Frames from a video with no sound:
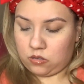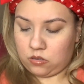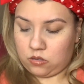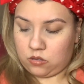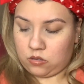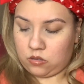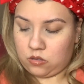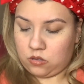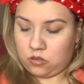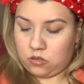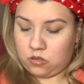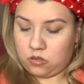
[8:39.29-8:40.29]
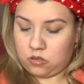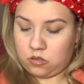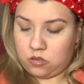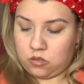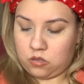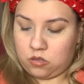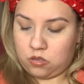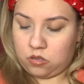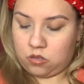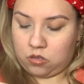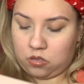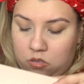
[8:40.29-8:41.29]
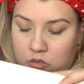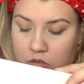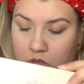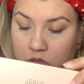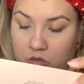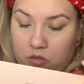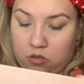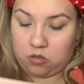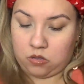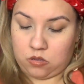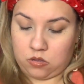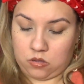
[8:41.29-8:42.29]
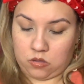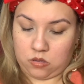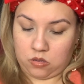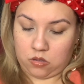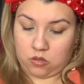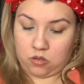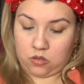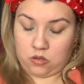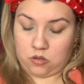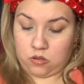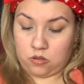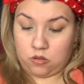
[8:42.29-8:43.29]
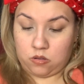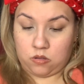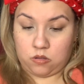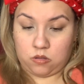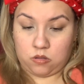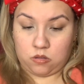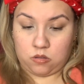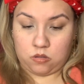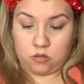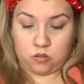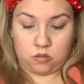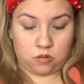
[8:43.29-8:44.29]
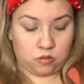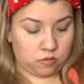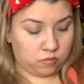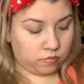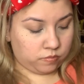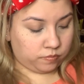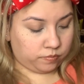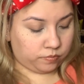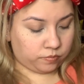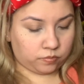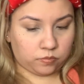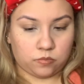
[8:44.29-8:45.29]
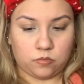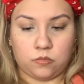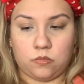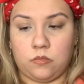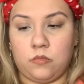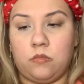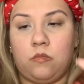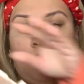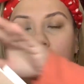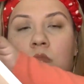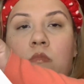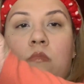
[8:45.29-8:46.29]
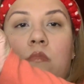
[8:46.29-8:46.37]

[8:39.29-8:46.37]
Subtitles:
Nothing is said.